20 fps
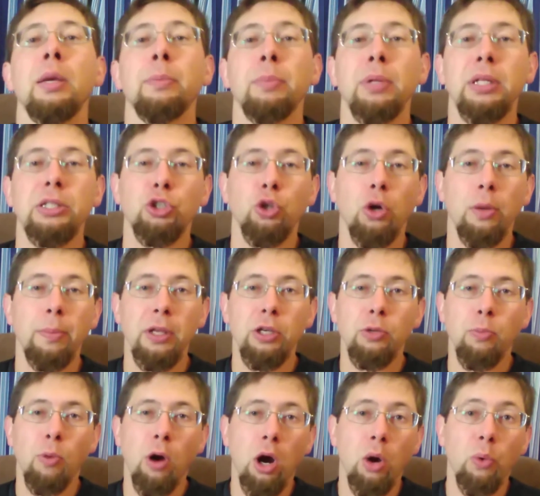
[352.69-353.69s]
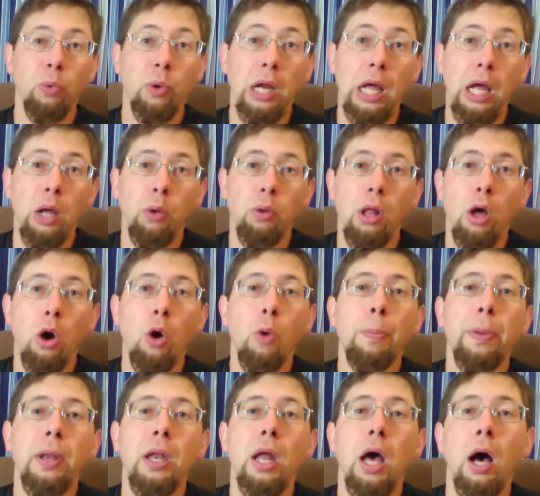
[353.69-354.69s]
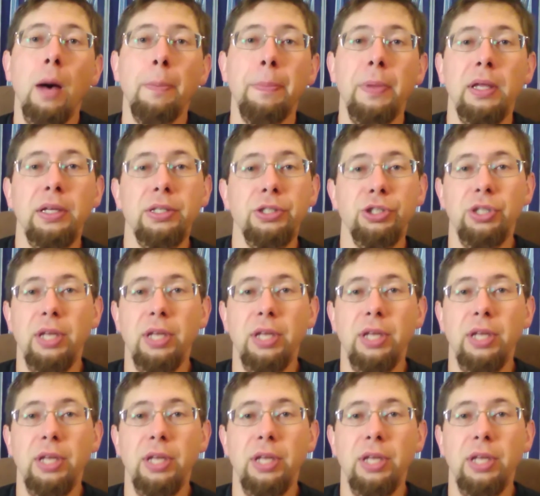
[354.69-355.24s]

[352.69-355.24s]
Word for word: Please join me tomorrow when I will open up in